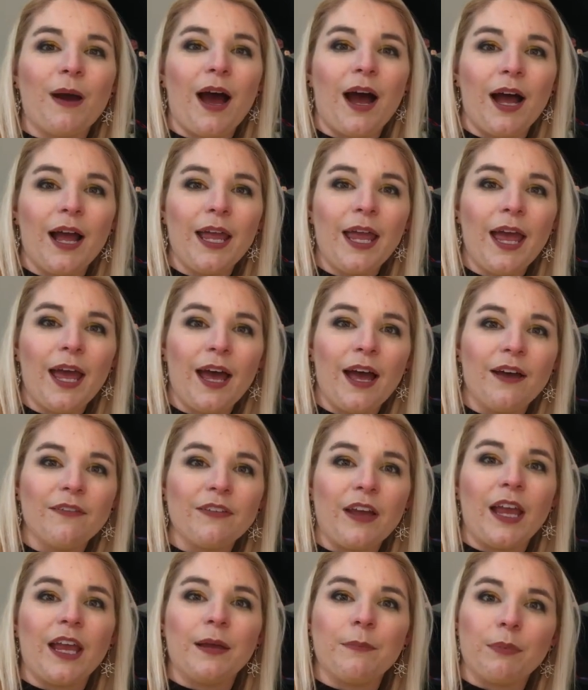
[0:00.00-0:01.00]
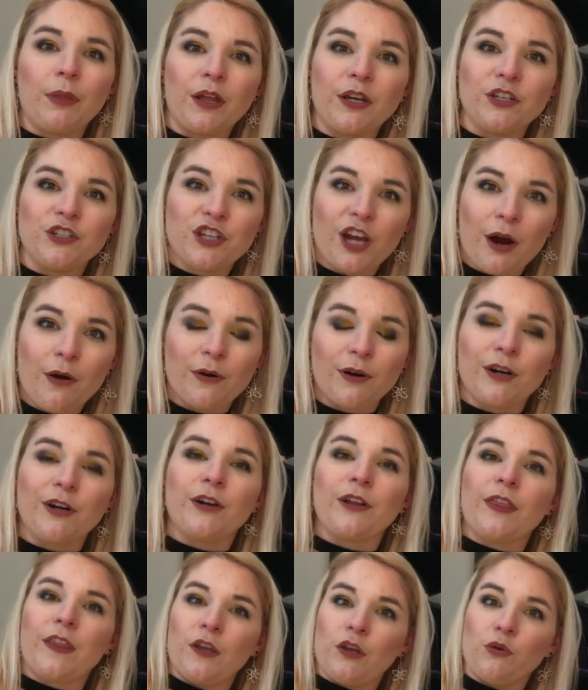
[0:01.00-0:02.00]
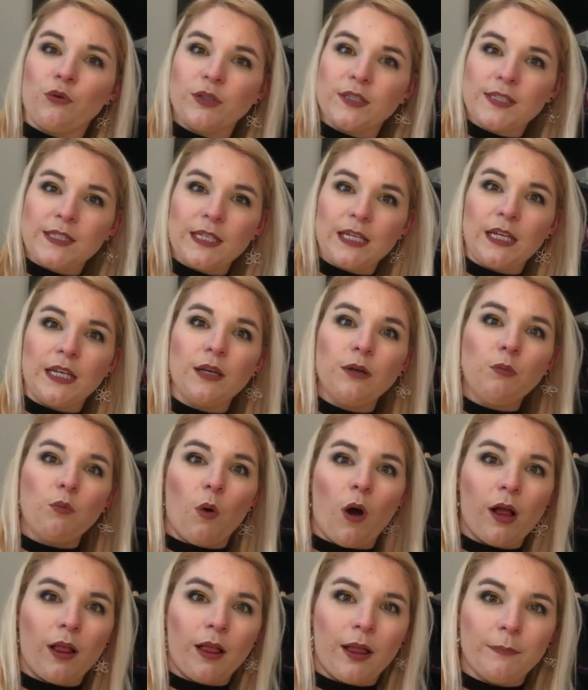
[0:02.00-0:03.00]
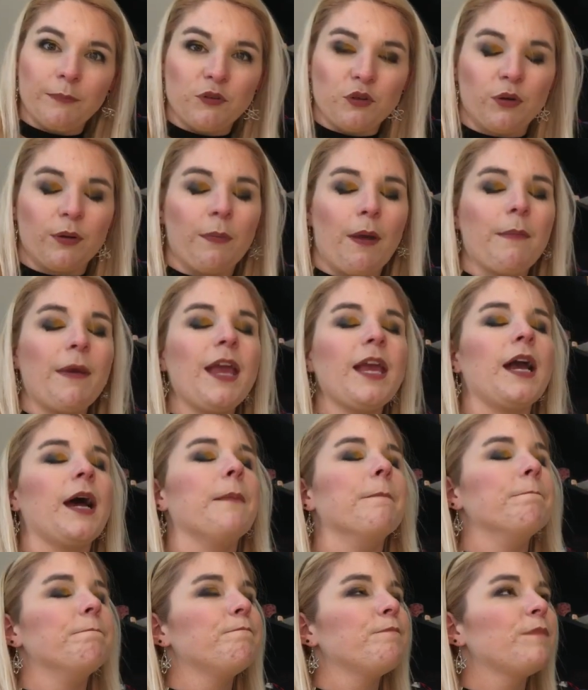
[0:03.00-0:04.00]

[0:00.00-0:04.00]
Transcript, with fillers: I have a bloody shower curtain that you can see while I'm doing my makeup.